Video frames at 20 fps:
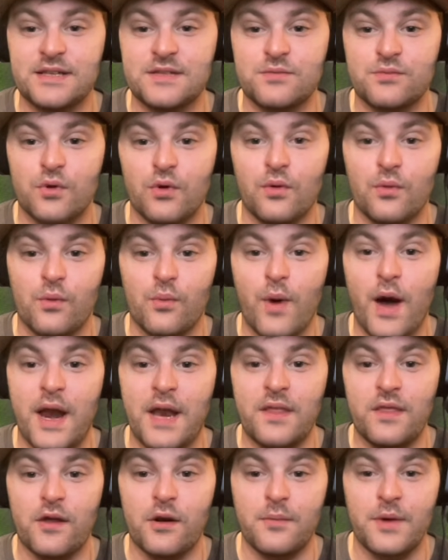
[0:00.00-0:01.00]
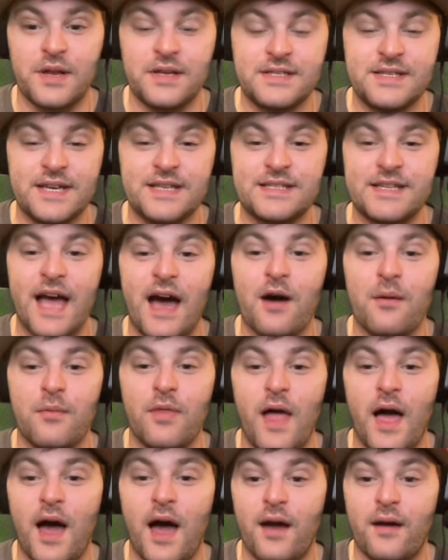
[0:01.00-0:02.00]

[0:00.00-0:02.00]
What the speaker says: Let's rewind it a little bit. 6 down,